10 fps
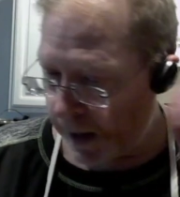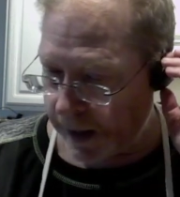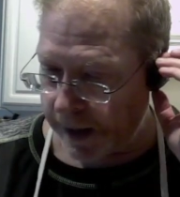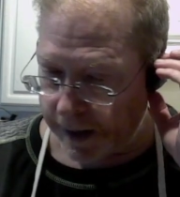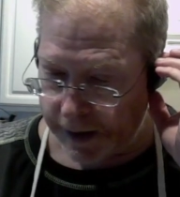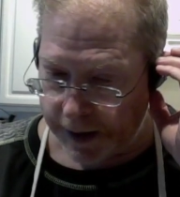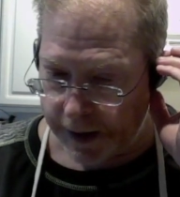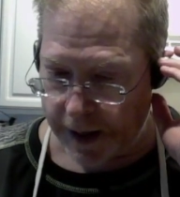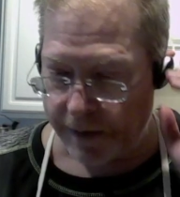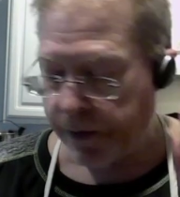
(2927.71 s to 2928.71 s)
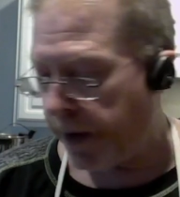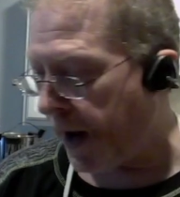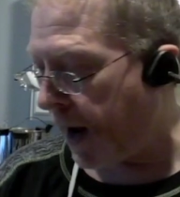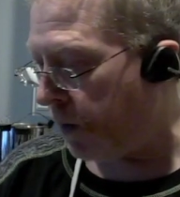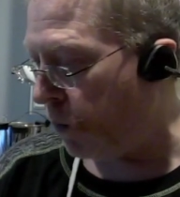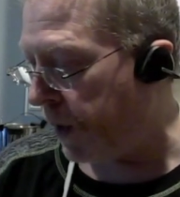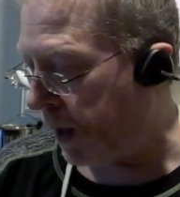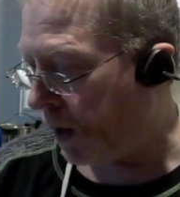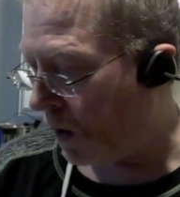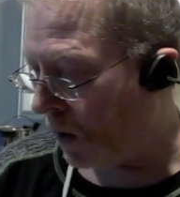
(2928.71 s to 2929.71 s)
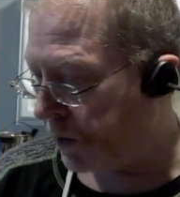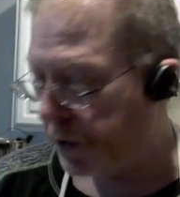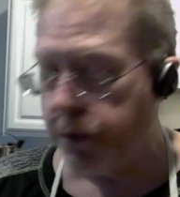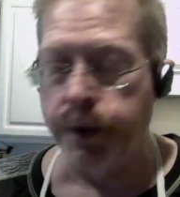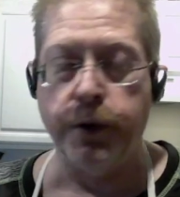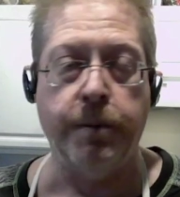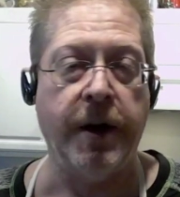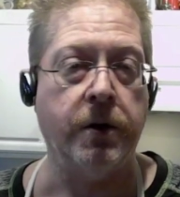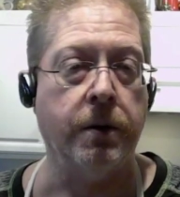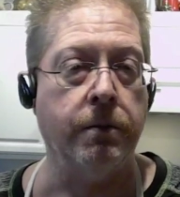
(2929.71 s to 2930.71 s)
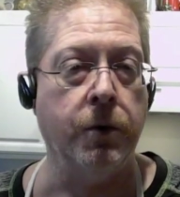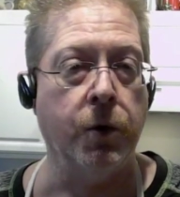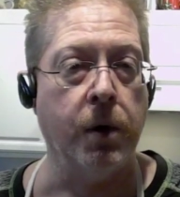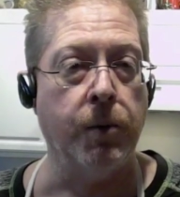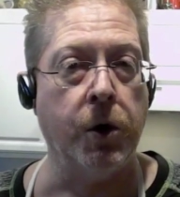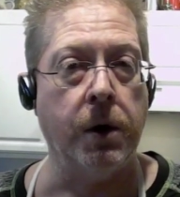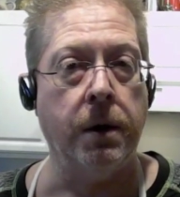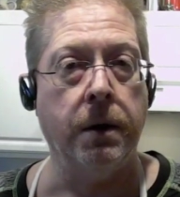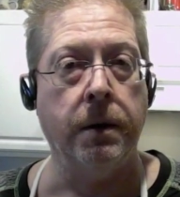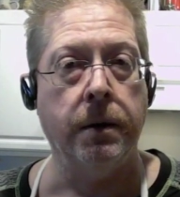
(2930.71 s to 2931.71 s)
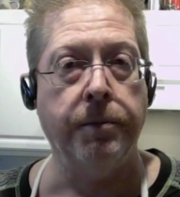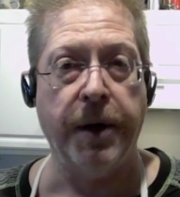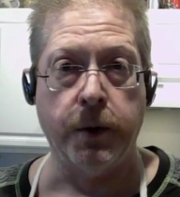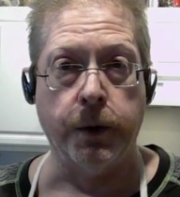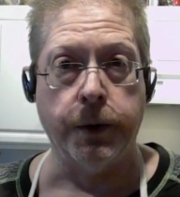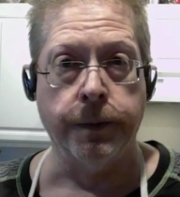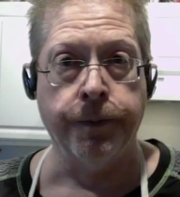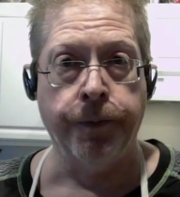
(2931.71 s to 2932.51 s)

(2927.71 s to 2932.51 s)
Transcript: And then after that, we are just going to make some normal pickles,